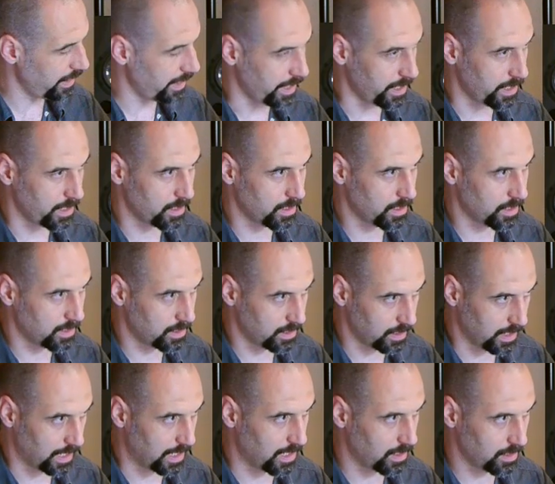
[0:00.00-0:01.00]
A,
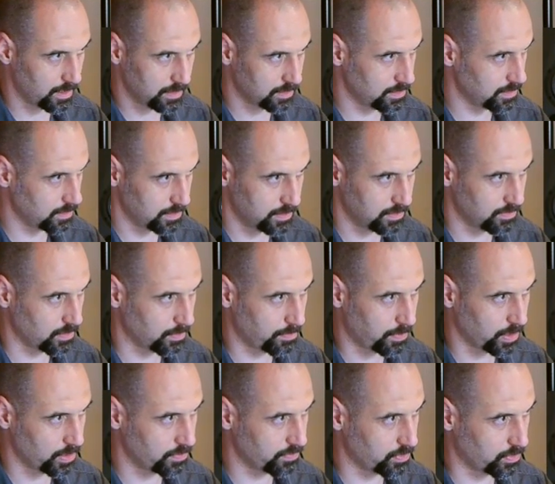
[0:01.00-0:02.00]
la is not
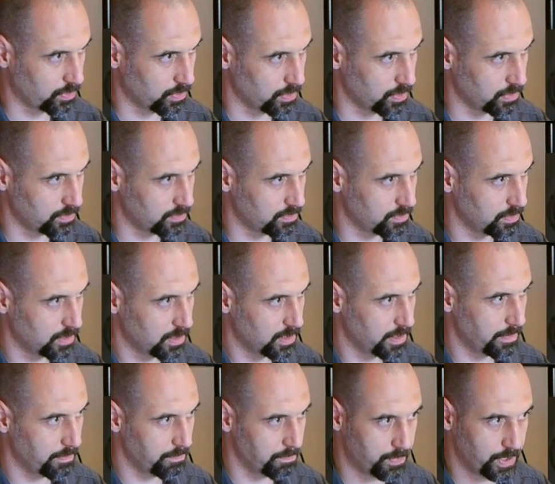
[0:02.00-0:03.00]
part of the chord,
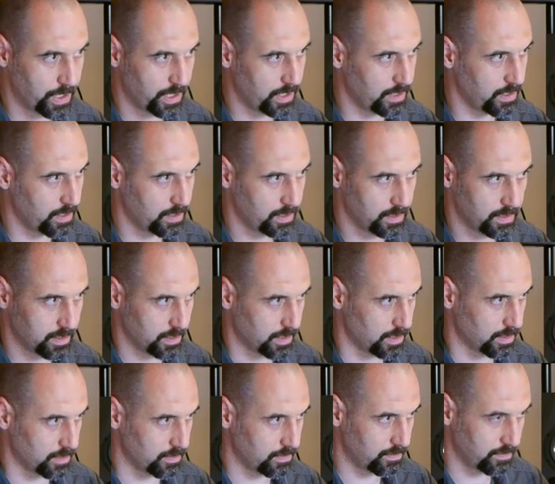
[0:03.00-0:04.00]
B,
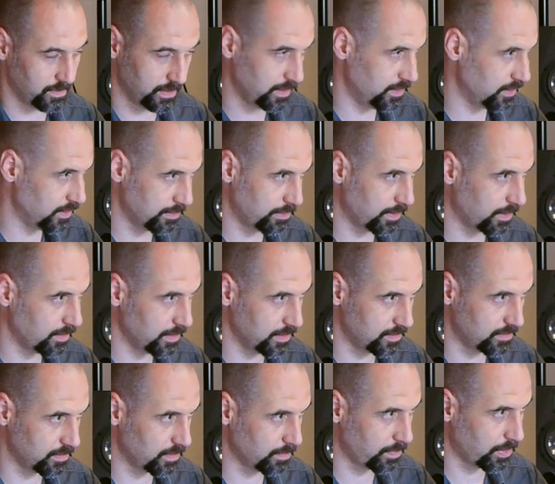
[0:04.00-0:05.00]
C
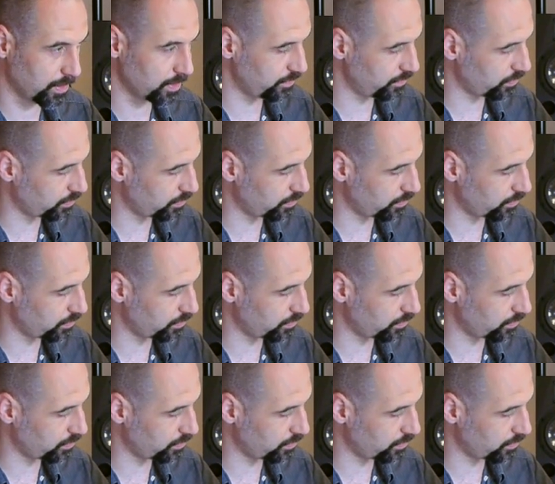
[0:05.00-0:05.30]
is not part of